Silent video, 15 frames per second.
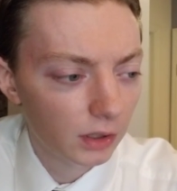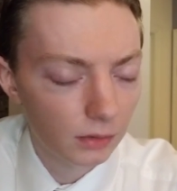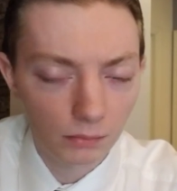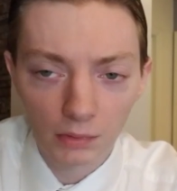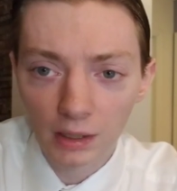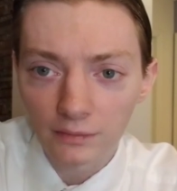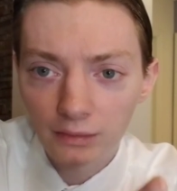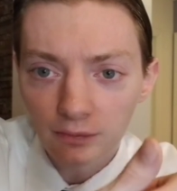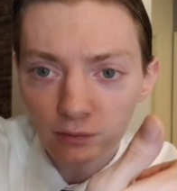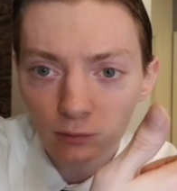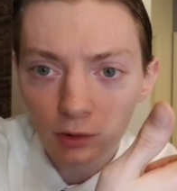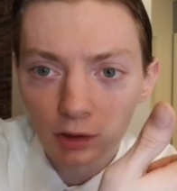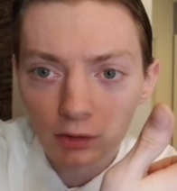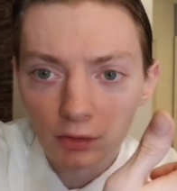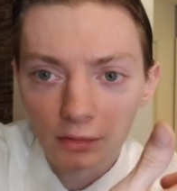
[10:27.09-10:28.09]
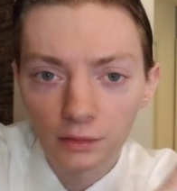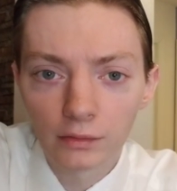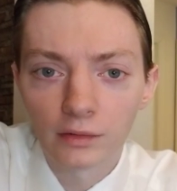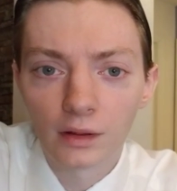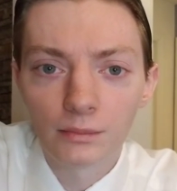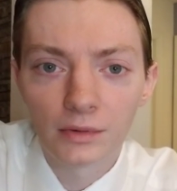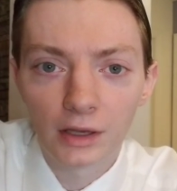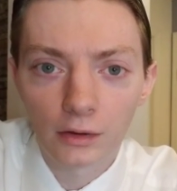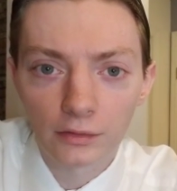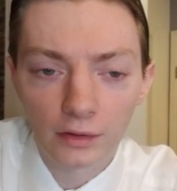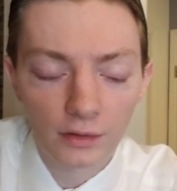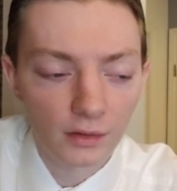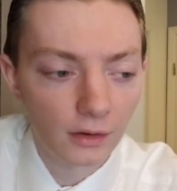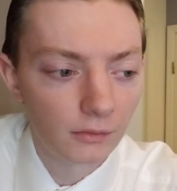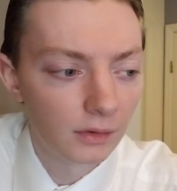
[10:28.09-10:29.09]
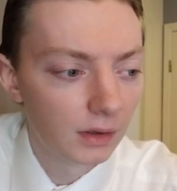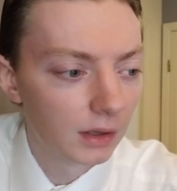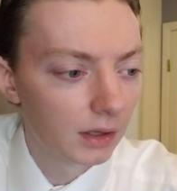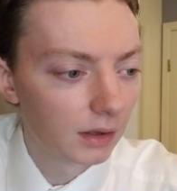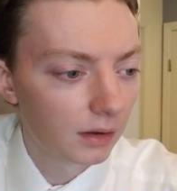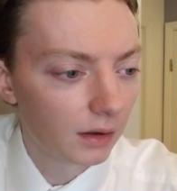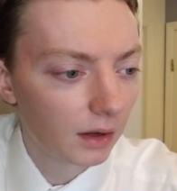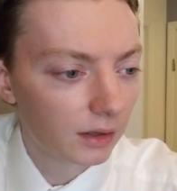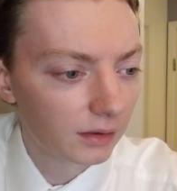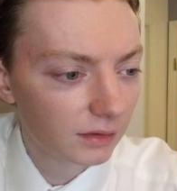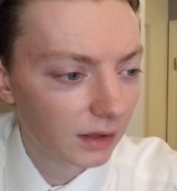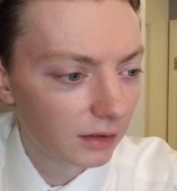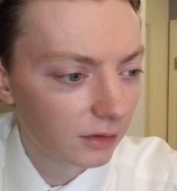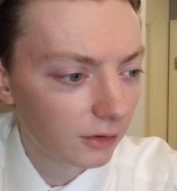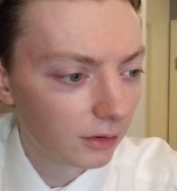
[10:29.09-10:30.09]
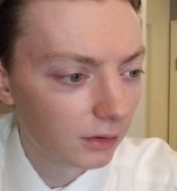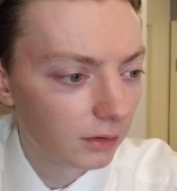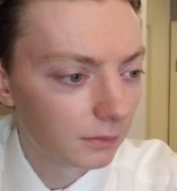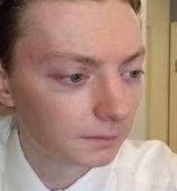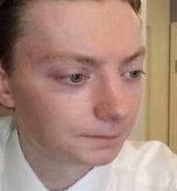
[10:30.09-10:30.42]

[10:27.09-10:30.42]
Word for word: and I've even worked on the thumbnails. So I think that's good.